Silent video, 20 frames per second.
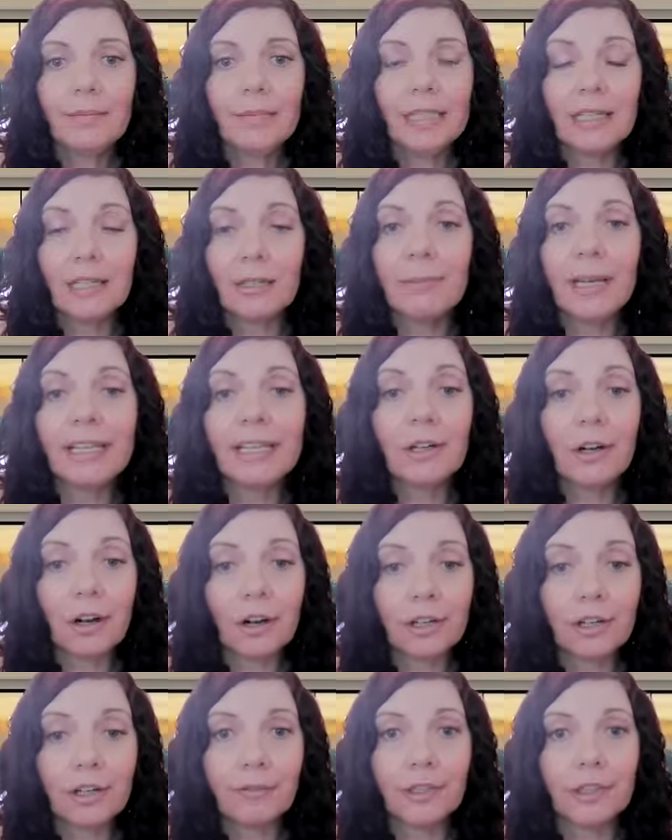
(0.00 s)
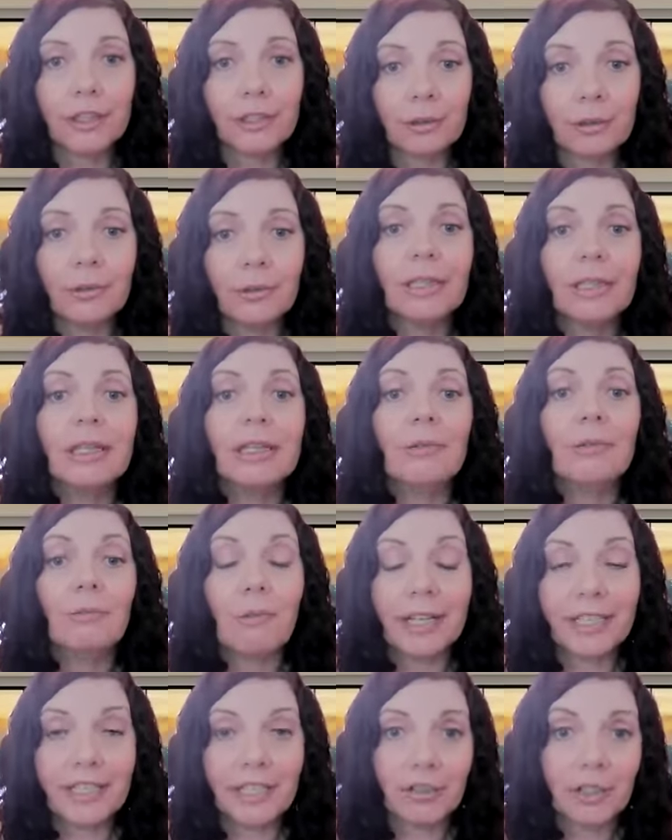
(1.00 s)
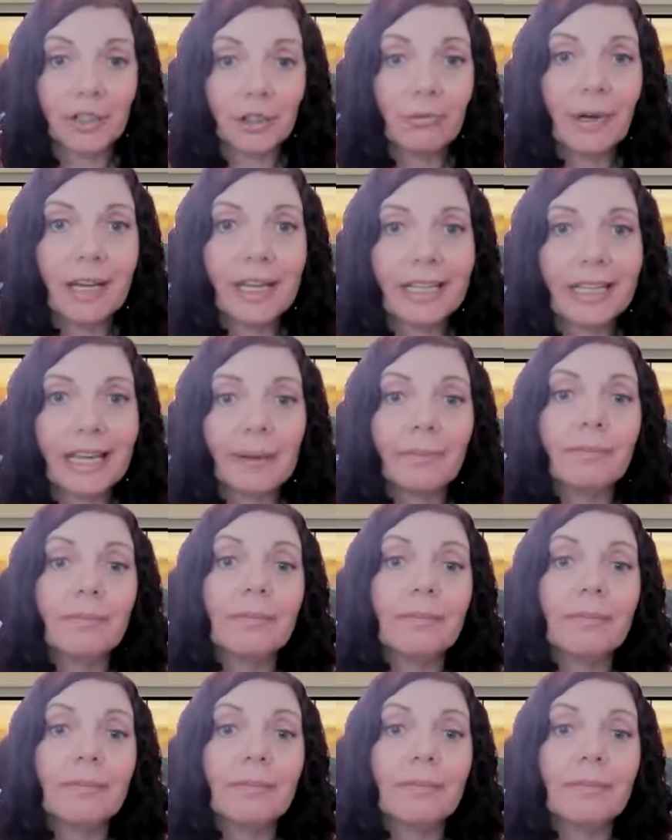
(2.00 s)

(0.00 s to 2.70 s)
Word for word: It'll make it harder for you once you do wake up